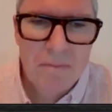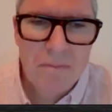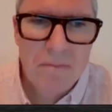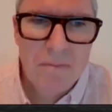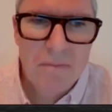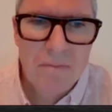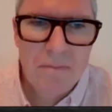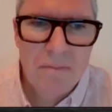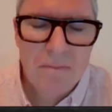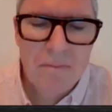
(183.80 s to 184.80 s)

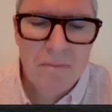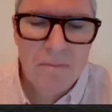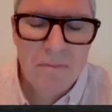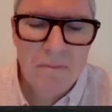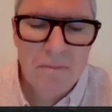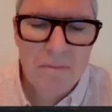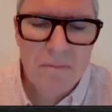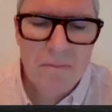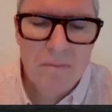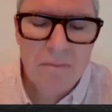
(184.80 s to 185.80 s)

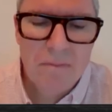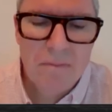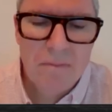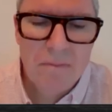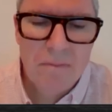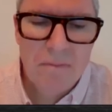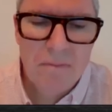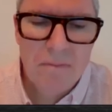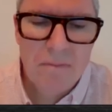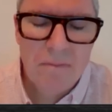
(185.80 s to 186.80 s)
The person shown says nothing.